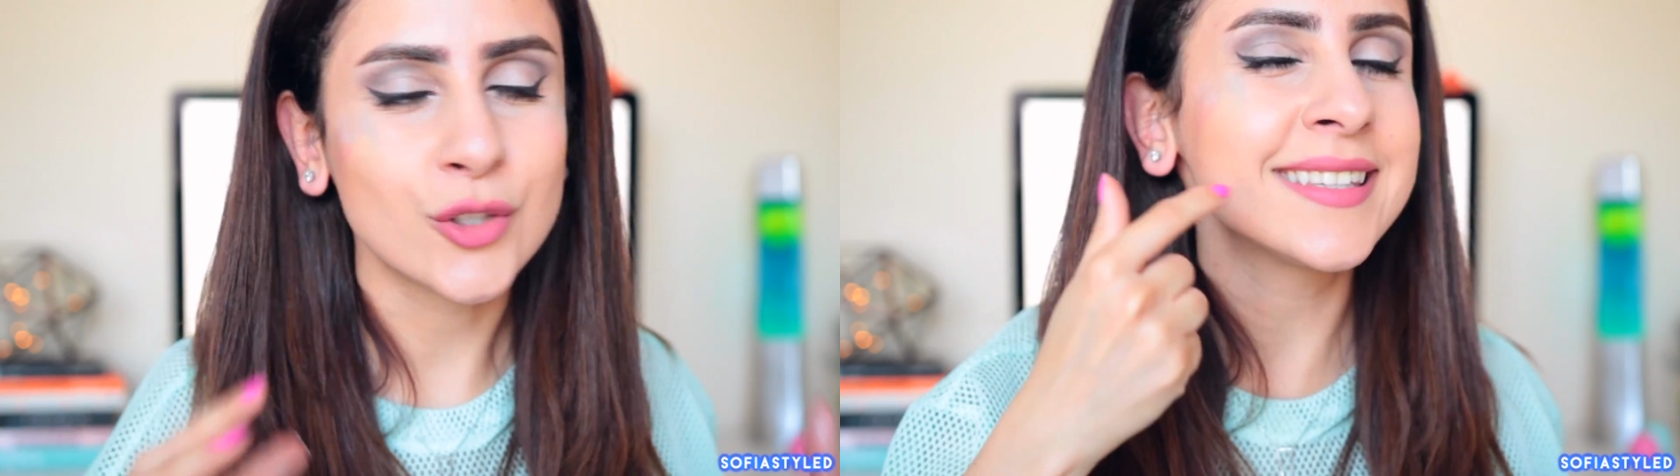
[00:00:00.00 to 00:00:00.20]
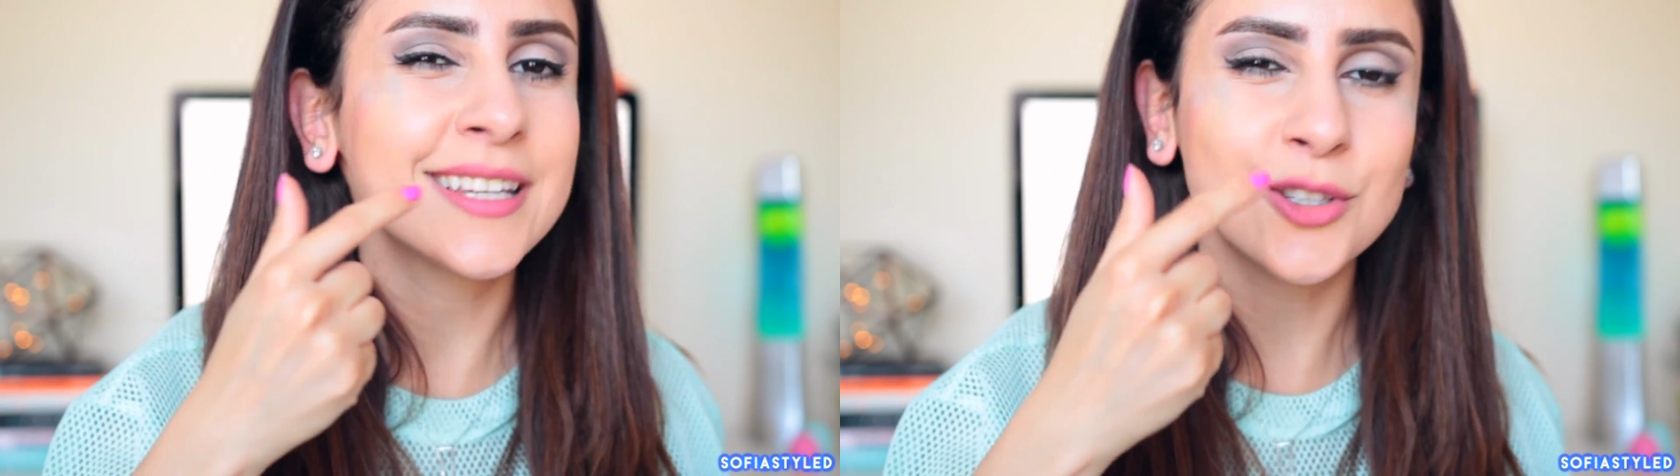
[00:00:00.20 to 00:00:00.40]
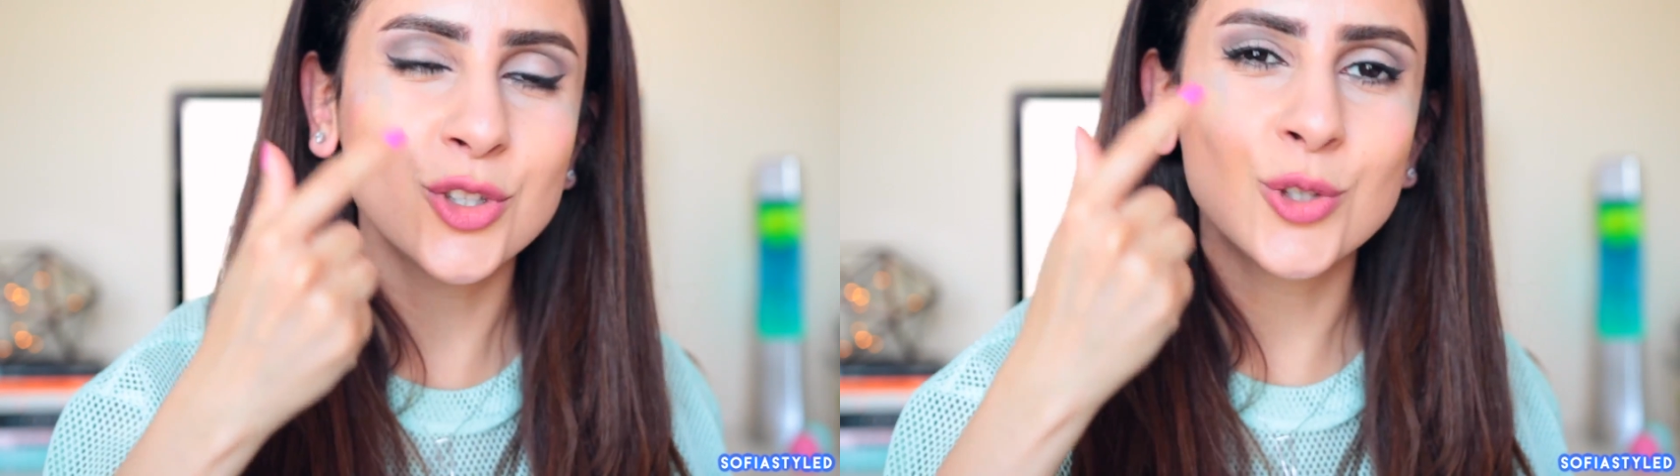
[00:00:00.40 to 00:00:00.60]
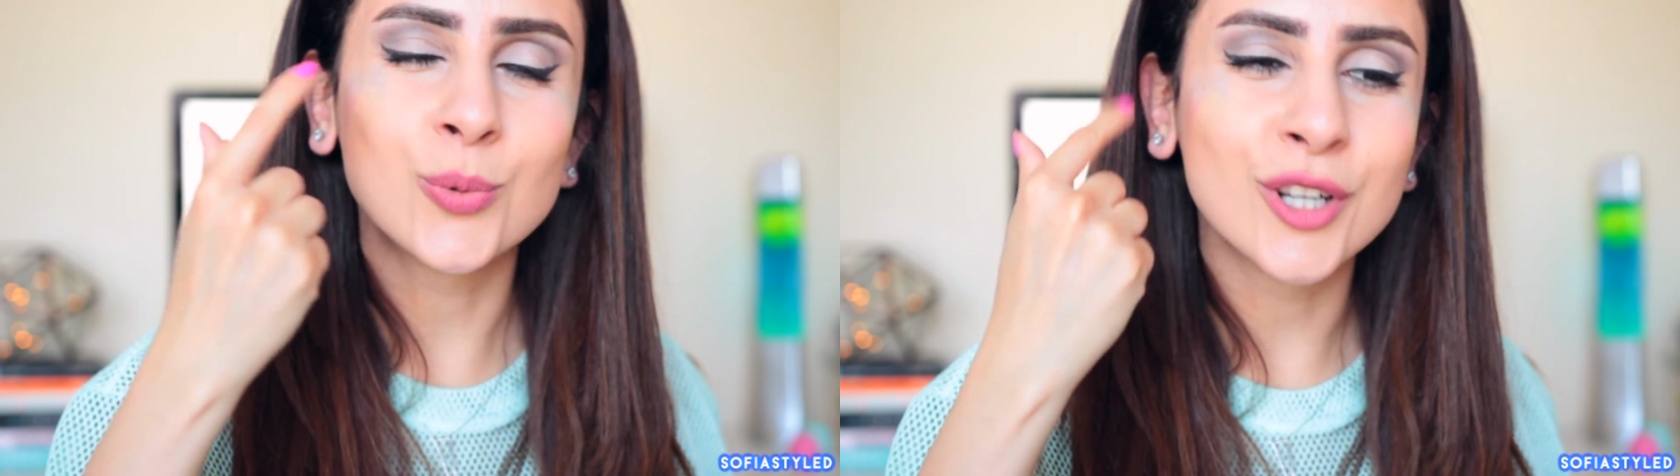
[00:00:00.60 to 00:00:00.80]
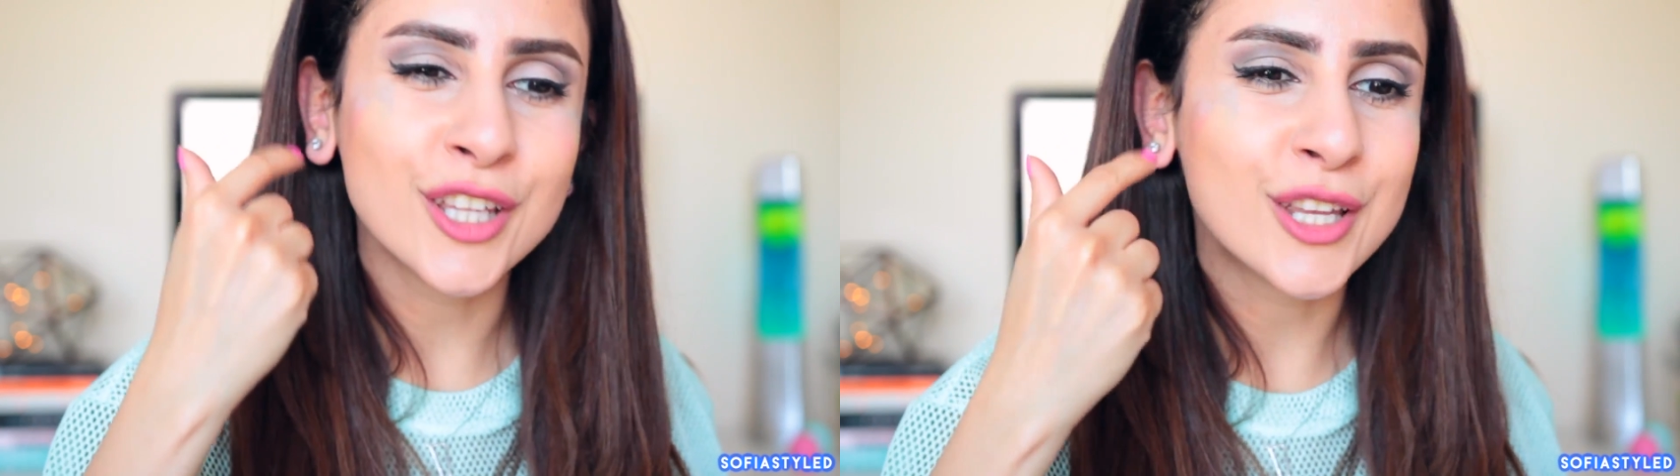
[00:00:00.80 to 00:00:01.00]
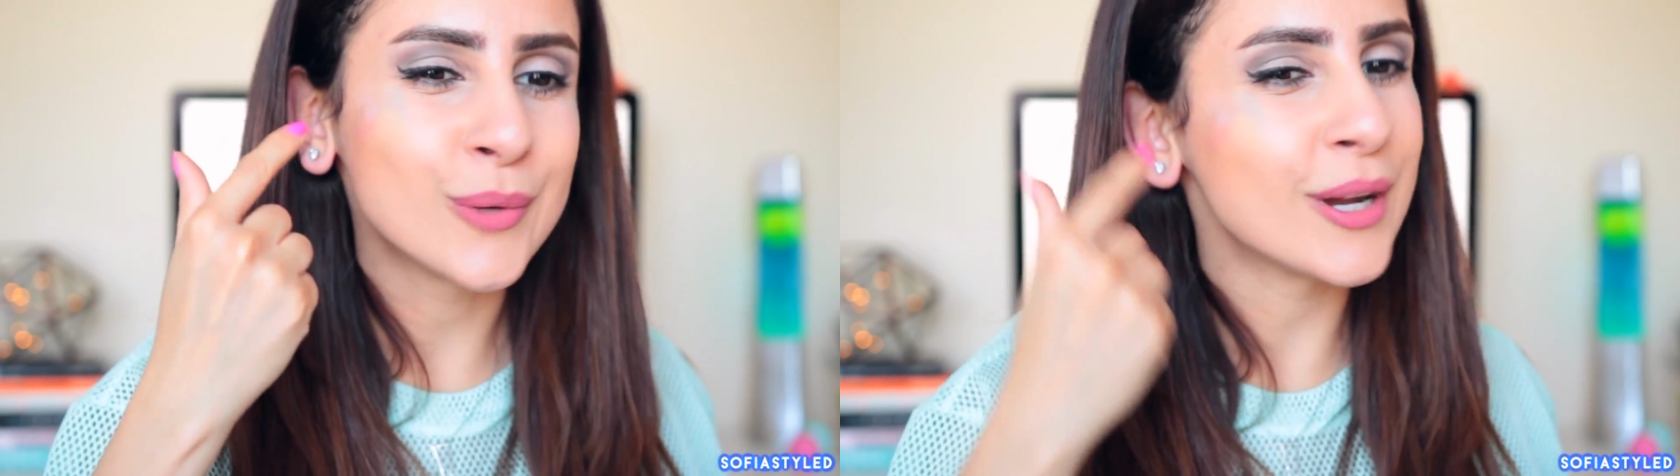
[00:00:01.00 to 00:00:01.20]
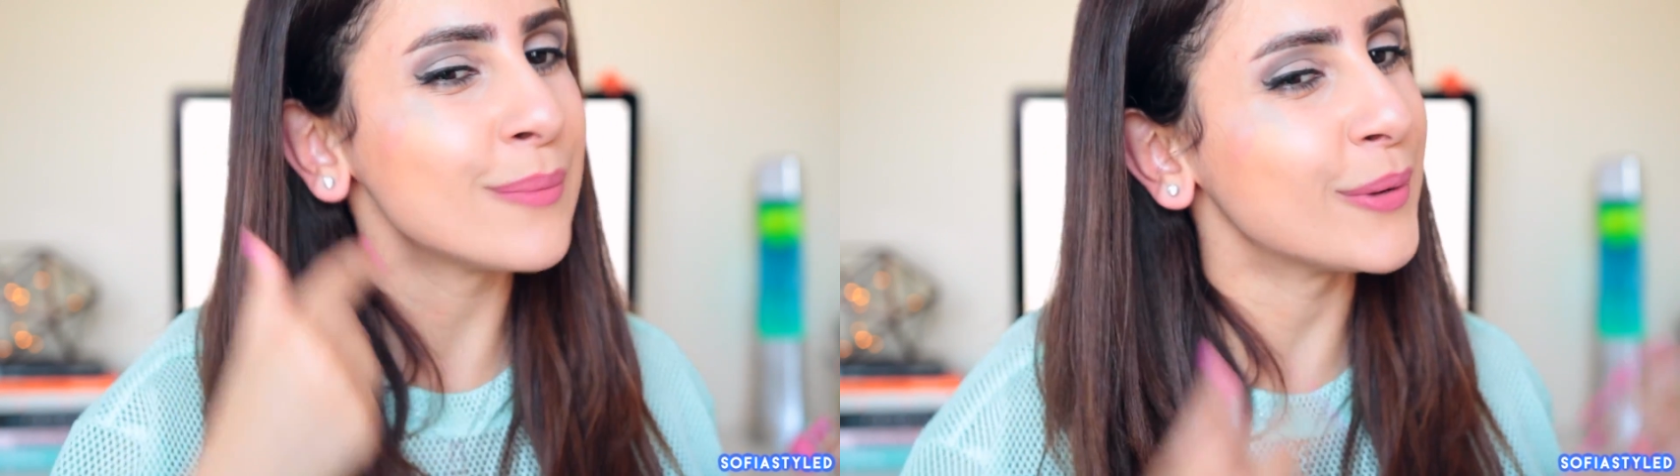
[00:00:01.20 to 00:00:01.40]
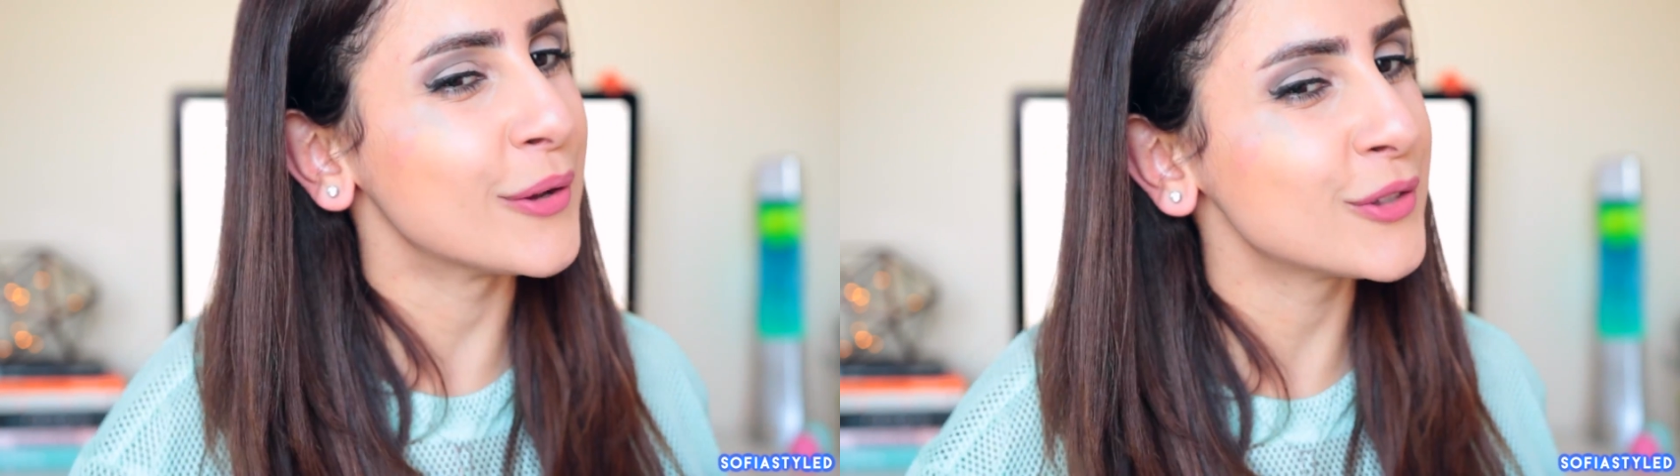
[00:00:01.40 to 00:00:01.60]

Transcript: It's like a swirling rainbow,